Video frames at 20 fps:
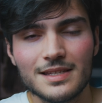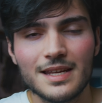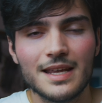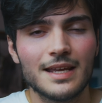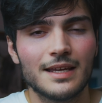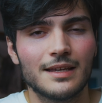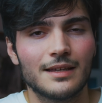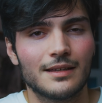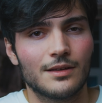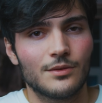
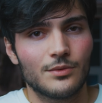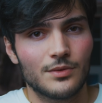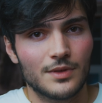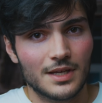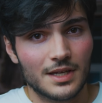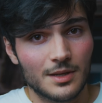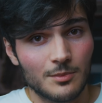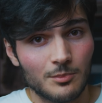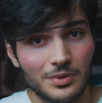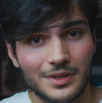take
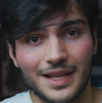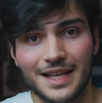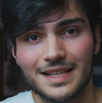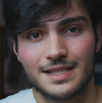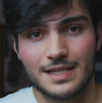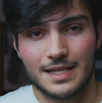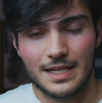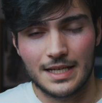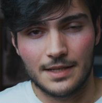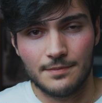the
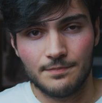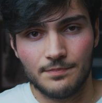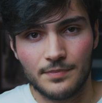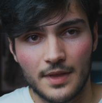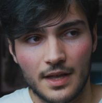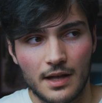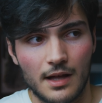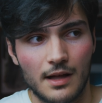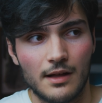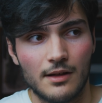complexity
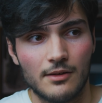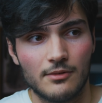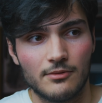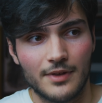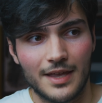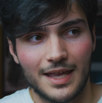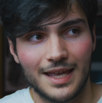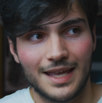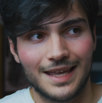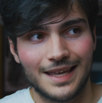of
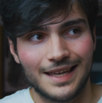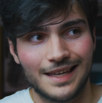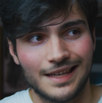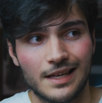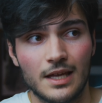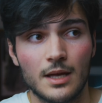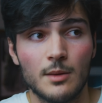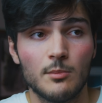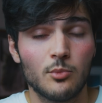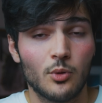
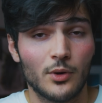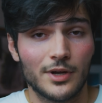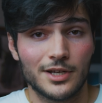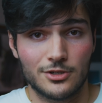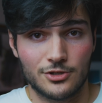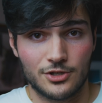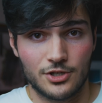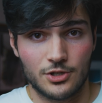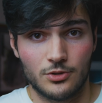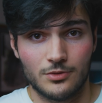a point
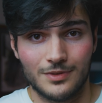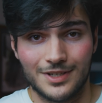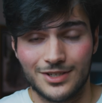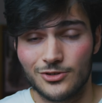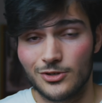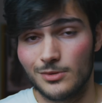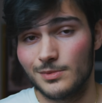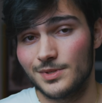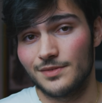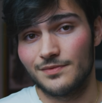and shoot in
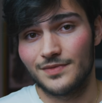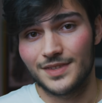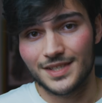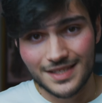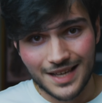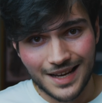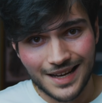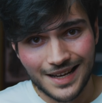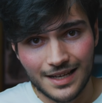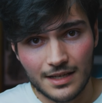terms of the
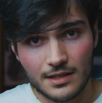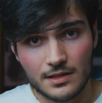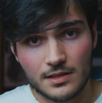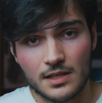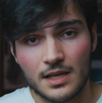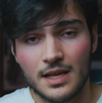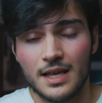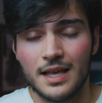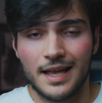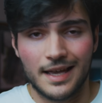
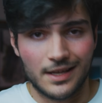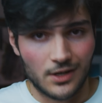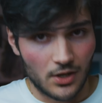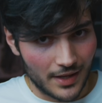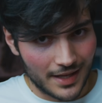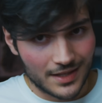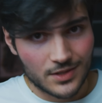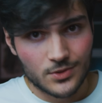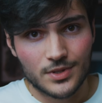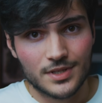settings and all
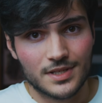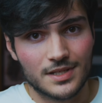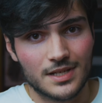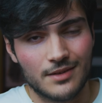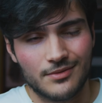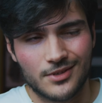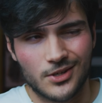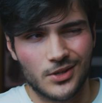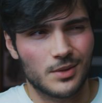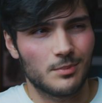that sort of
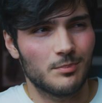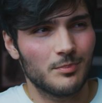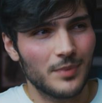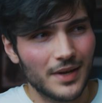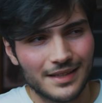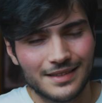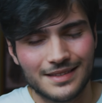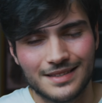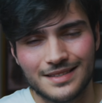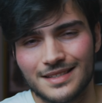stuff and all the
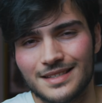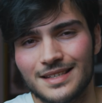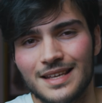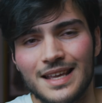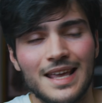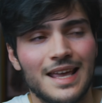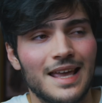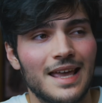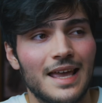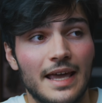buttons,
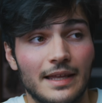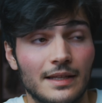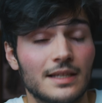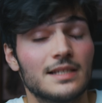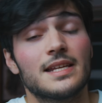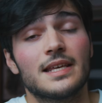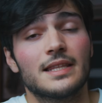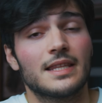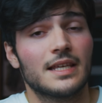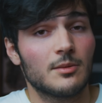and
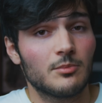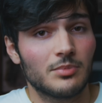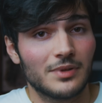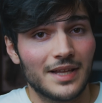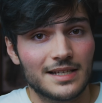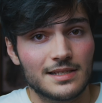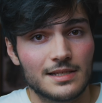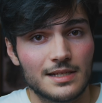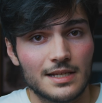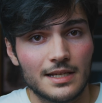let's take the
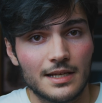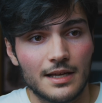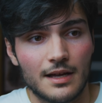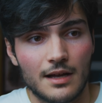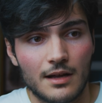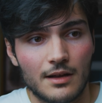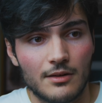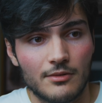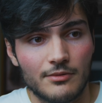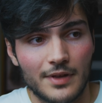complexity
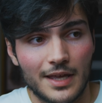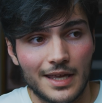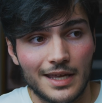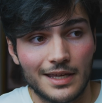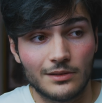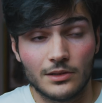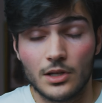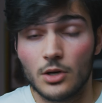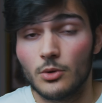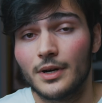of
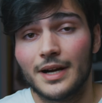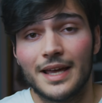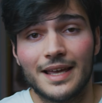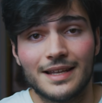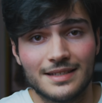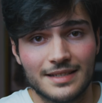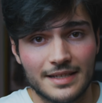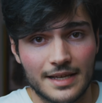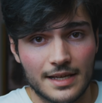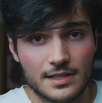a lower
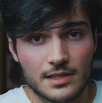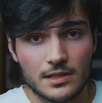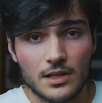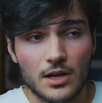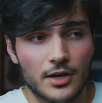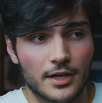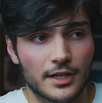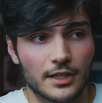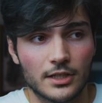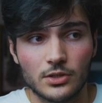end
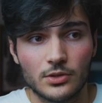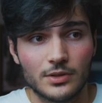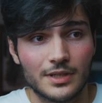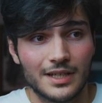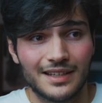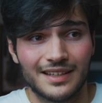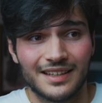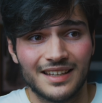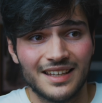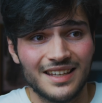DSLR,
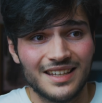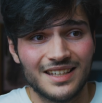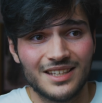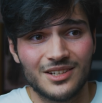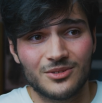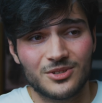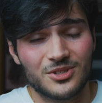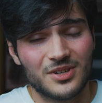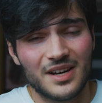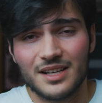including,
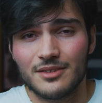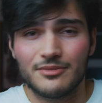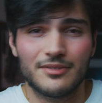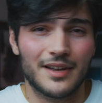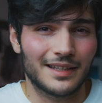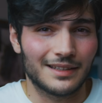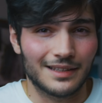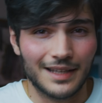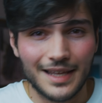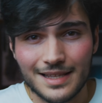trying to
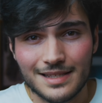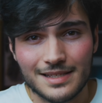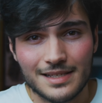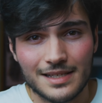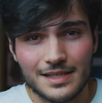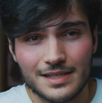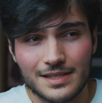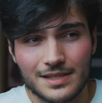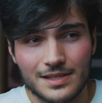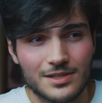find
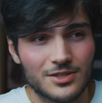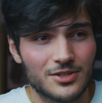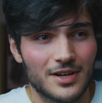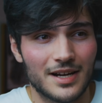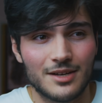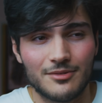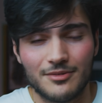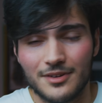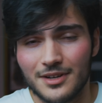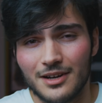lenses,
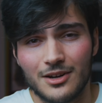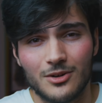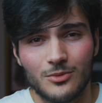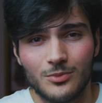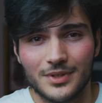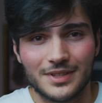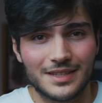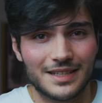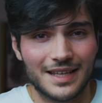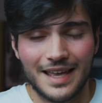trying to figure out
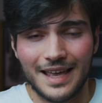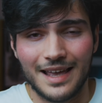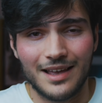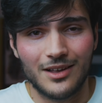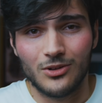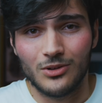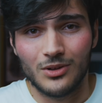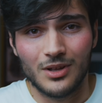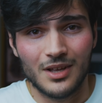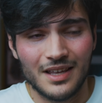what the
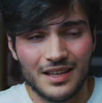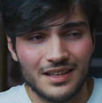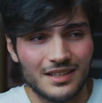hell,